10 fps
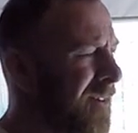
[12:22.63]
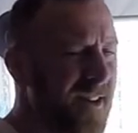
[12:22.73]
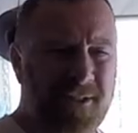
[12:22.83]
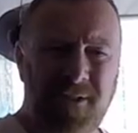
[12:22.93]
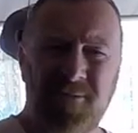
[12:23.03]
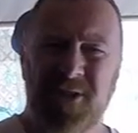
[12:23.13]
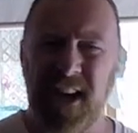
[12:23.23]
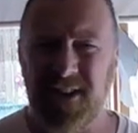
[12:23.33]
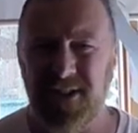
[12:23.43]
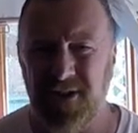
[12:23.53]
I had some
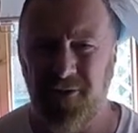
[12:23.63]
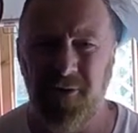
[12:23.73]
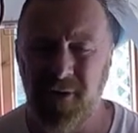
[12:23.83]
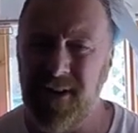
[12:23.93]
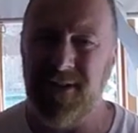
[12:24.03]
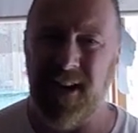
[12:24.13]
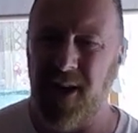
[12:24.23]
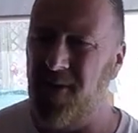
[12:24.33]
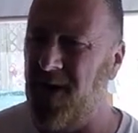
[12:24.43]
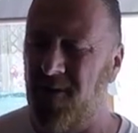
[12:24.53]
Jexers a few years
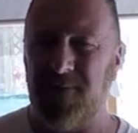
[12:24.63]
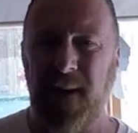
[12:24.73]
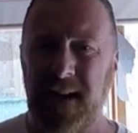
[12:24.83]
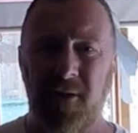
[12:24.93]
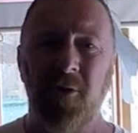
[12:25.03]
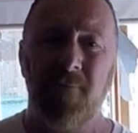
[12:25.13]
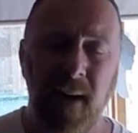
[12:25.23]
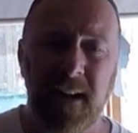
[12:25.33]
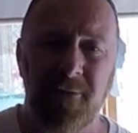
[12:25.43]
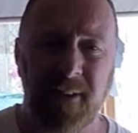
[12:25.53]
ago and I was paying good
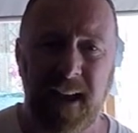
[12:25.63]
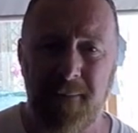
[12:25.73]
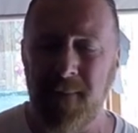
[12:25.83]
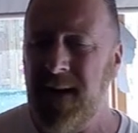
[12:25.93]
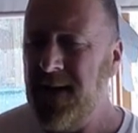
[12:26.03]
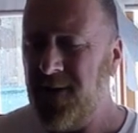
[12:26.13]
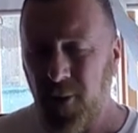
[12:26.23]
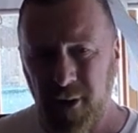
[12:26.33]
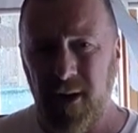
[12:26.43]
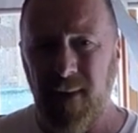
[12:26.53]
money for them,
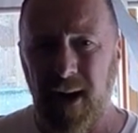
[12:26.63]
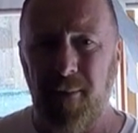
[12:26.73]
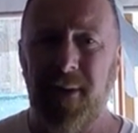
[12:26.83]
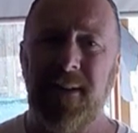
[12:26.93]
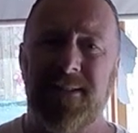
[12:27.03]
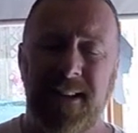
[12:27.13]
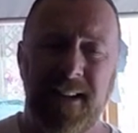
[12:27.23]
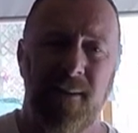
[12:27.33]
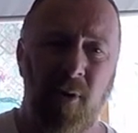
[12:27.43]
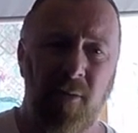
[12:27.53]
doing them up and then
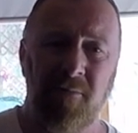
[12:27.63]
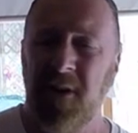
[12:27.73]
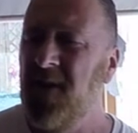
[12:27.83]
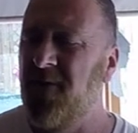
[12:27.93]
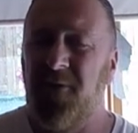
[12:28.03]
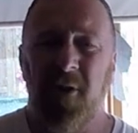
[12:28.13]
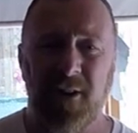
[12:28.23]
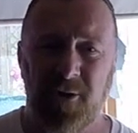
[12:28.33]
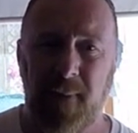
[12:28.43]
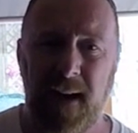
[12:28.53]
selling them on a few
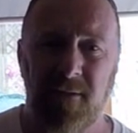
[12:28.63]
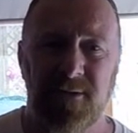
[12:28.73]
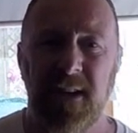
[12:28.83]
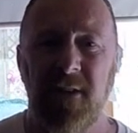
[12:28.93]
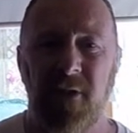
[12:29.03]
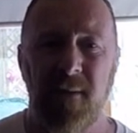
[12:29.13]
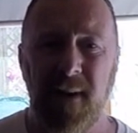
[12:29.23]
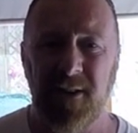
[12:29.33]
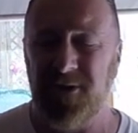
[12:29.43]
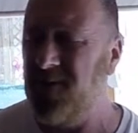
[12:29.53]
extra pounds, thank you very
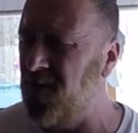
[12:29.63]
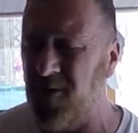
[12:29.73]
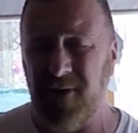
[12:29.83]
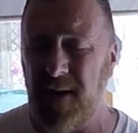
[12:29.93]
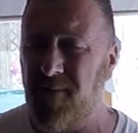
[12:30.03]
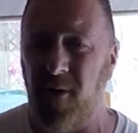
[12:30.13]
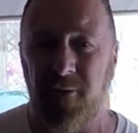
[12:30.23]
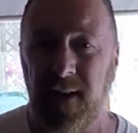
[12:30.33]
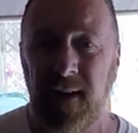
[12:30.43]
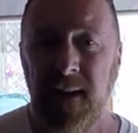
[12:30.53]
much. What a great
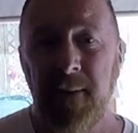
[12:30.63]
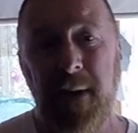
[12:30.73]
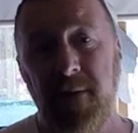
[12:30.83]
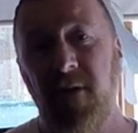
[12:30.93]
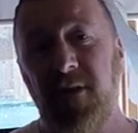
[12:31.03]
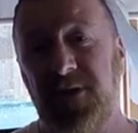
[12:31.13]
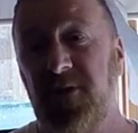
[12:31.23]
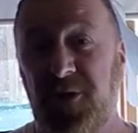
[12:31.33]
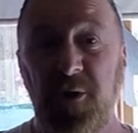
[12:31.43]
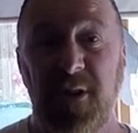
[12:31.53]
profit. People are
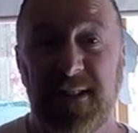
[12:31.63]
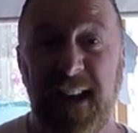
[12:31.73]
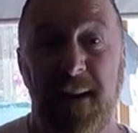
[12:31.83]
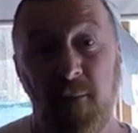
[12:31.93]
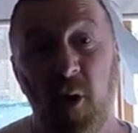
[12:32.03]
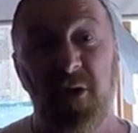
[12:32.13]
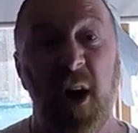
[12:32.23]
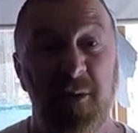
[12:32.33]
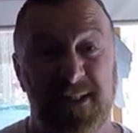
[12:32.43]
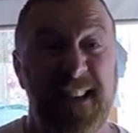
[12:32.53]
asking 2 years later more than
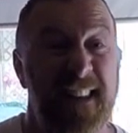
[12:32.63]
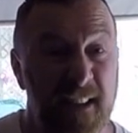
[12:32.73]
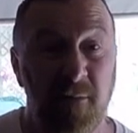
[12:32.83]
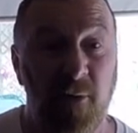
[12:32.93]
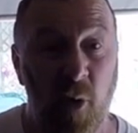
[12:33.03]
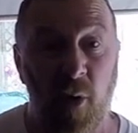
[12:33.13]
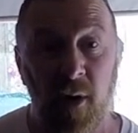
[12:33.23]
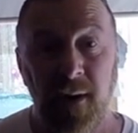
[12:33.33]
I was selling them for.